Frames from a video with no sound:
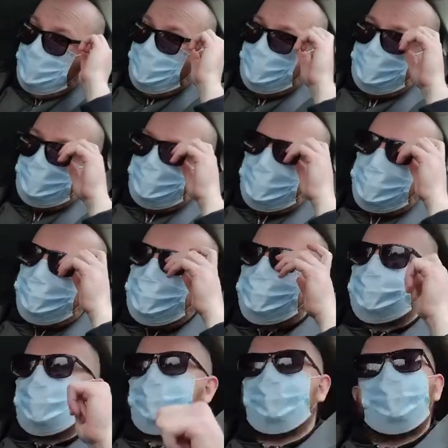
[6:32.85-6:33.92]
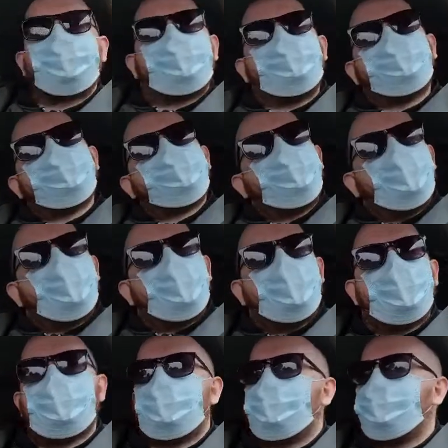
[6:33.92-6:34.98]
And I thought to myself,
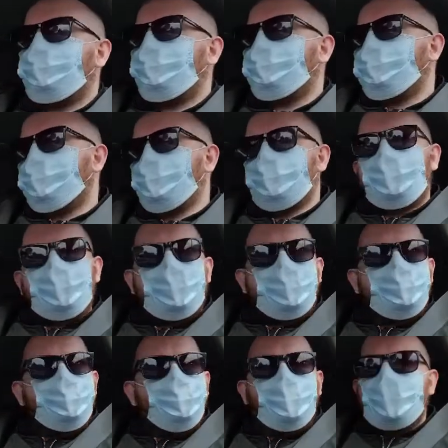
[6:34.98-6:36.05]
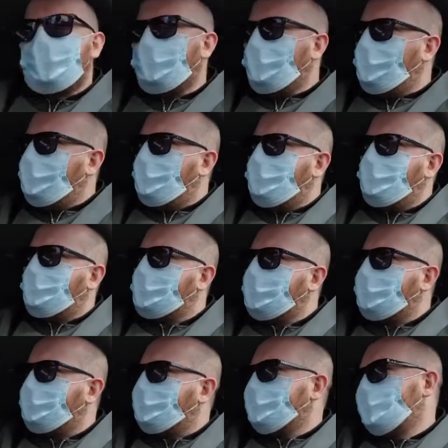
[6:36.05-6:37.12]
why
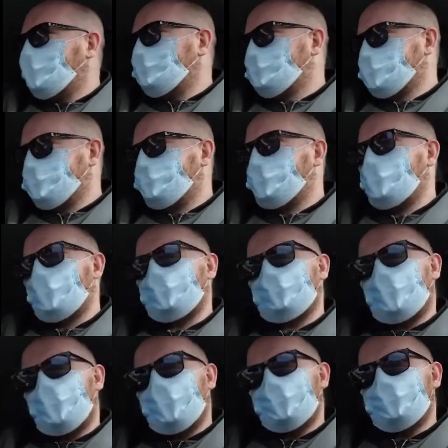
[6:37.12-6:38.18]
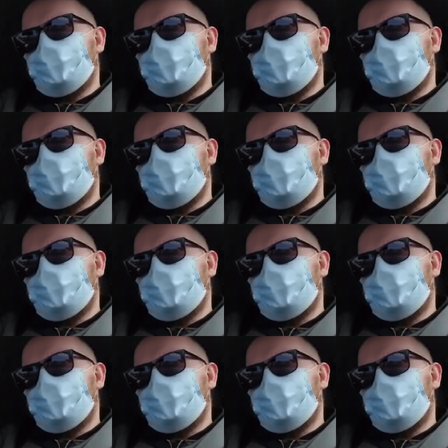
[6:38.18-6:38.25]
can't we have something like that?